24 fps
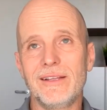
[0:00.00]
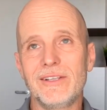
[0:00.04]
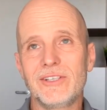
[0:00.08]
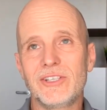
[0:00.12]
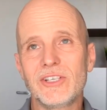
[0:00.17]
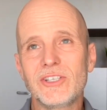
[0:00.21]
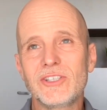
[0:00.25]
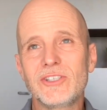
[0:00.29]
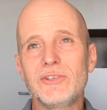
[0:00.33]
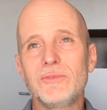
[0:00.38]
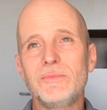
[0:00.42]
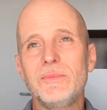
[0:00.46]

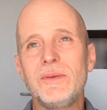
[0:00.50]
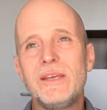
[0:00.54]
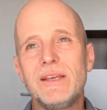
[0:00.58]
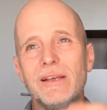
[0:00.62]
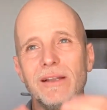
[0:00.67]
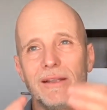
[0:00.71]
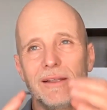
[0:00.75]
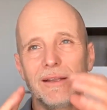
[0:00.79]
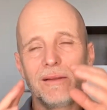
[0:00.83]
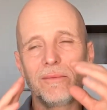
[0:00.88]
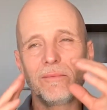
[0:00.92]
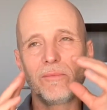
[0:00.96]
just to be
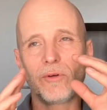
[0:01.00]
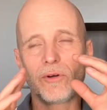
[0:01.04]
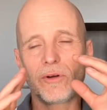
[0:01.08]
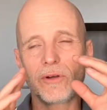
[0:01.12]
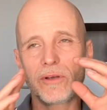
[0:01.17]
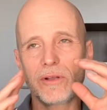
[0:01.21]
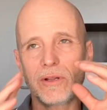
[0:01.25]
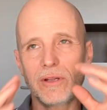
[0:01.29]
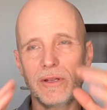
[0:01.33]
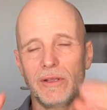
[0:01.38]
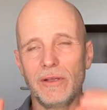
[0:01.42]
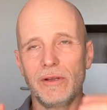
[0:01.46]
a little
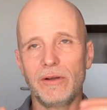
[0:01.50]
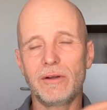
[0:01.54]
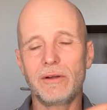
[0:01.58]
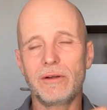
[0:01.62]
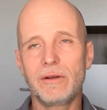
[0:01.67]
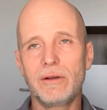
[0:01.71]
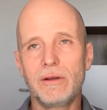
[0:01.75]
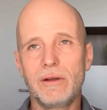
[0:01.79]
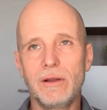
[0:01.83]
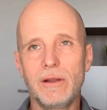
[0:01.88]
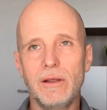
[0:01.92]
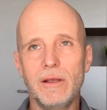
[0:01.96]
more
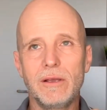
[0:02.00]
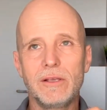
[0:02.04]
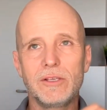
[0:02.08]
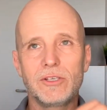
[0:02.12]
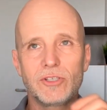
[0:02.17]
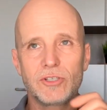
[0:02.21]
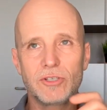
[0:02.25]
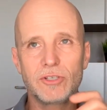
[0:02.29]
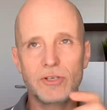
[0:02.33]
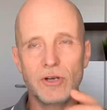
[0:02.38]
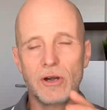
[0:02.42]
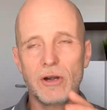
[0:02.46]
clear,
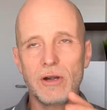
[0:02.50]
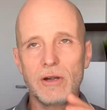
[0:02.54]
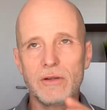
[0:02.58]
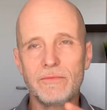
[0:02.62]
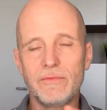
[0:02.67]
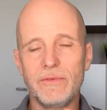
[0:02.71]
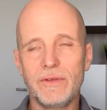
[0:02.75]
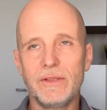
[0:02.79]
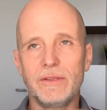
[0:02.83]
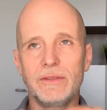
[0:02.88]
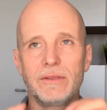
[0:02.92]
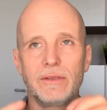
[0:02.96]

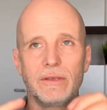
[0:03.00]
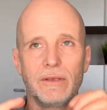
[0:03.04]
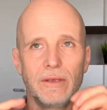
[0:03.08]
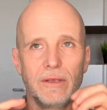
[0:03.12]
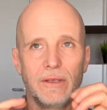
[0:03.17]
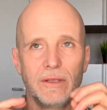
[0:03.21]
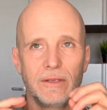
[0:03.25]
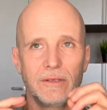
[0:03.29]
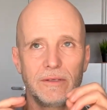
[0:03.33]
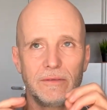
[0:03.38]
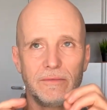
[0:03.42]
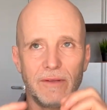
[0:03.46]
start with
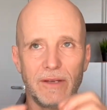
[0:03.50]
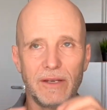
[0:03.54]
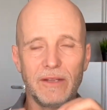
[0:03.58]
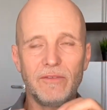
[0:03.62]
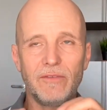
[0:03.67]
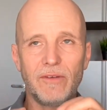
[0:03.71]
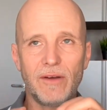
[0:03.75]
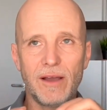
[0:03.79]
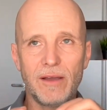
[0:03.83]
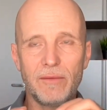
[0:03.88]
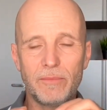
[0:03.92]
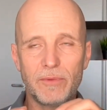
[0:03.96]

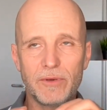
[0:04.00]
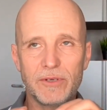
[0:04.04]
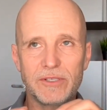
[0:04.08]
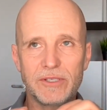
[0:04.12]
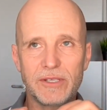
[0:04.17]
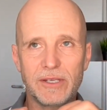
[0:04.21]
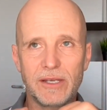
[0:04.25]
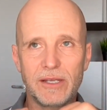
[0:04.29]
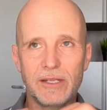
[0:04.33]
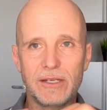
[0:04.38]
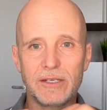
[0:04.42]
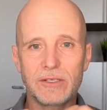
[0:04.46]

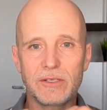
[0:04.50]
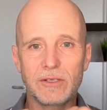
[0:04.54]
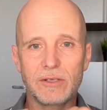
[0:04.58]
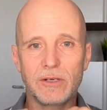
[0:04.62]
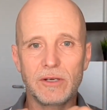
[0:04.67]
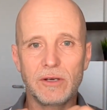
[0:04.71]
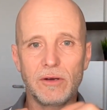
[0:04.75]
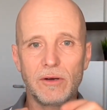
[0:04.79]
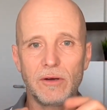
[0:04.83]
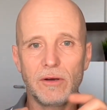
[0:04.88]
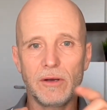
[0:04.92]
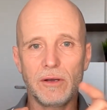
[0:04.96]
25%
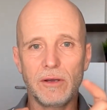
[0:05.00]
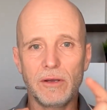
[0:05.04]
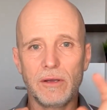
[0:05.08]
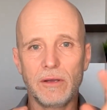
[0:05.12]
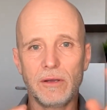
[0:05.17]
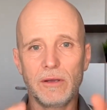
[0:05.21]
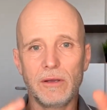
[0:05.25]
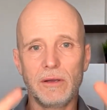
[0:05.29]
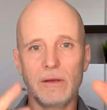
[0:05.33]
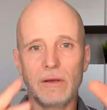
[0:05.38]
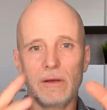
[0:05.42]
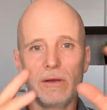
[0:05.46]

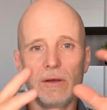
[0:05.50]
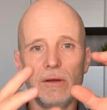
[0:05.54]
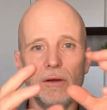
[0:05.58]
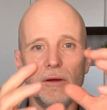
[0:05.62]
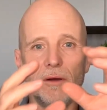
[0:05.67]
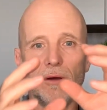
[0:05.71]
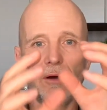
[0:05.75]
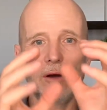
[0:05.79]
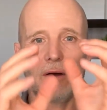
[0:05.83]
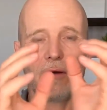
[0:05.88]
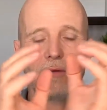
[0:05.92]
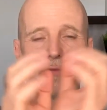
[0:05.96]

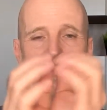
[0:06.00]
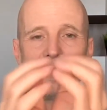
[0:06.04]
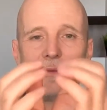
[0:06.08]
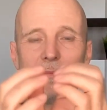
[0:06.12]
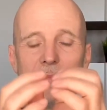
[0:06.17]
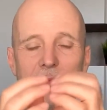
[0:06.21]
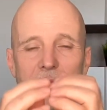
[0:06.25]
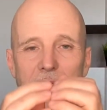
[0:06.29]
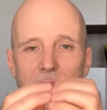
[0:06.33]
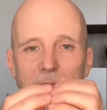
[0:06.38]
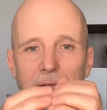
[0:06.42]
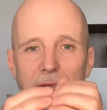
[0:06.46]
of the
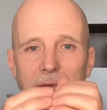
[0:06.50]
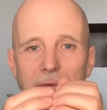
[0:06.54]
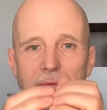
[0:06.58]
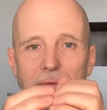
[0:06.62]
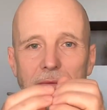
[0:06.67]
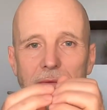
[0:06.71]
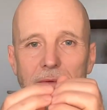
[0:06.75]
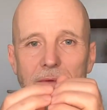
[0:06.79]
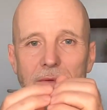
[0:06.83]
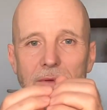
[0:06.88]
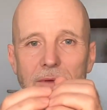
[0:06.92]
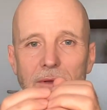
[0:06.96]
meal
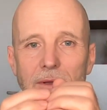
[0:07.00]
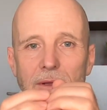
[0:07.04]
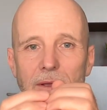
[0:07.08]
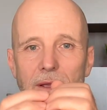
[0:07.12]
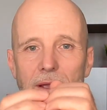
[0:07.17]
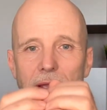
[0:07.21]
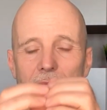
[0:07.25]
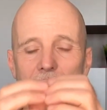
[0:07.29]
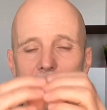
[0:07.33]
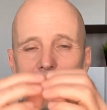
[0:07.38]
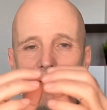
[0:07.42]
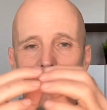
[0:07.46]

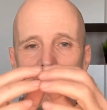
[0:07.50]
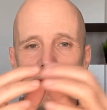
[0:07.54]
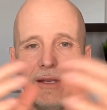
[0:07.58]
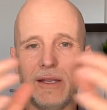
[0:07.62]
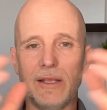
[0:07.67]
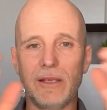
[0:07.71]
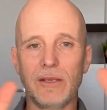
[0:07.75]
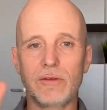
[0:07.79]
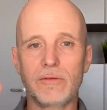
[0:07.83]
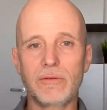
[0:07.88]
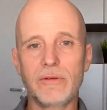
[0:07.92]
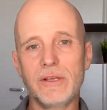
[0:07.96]
and then
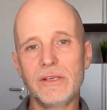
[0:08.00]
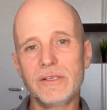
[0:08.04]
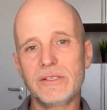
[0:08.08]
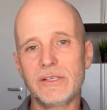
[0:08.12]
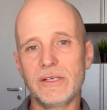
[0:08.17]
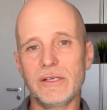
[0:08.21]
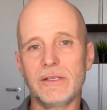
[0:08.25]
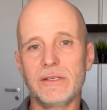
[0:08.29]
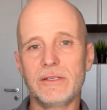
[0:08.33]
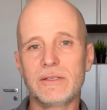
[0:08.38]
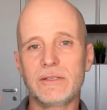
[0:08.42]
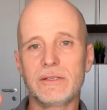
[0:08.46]
increase
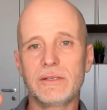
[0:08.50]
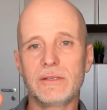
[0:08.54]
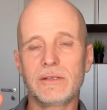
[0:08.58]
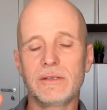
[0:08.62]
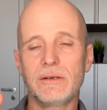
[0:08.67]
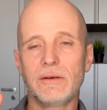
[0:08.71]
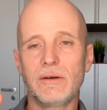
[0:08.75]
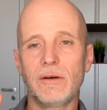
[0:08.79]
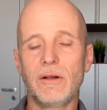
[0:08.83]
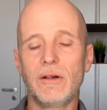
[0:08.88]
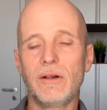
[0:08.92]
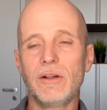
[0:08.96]
it
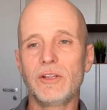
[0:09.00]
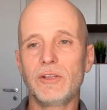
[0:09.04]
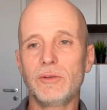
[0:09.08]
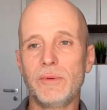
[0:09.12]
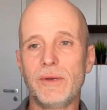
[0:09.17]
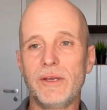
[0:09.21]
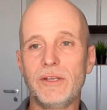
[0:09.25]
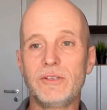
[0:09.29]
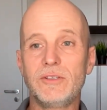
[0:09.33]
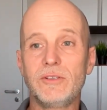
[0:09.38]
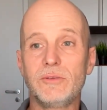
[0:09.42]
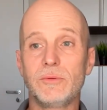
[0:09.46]
all the
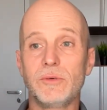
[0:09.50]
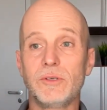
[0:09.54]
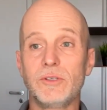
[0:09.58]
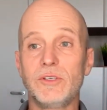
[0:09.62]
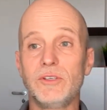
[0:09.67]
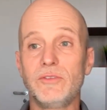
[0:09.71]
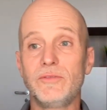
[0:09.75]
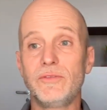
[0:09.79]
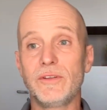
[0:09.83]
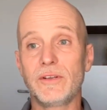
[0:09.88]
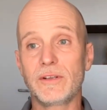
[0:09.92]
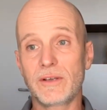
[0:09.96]
way to what
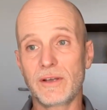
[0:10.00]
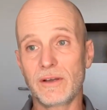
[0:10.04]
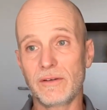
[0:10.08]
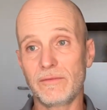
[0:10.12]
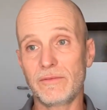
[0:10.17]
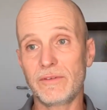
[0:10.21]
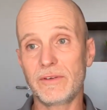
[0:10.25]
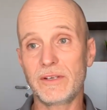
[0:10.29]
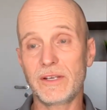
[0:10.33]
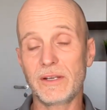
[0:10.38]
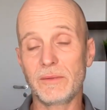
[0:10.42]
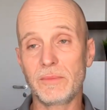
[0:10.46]
you feel
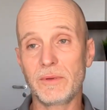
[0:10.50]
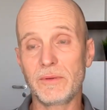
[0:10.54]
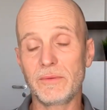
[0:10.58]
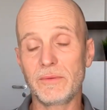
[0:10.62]
comfortable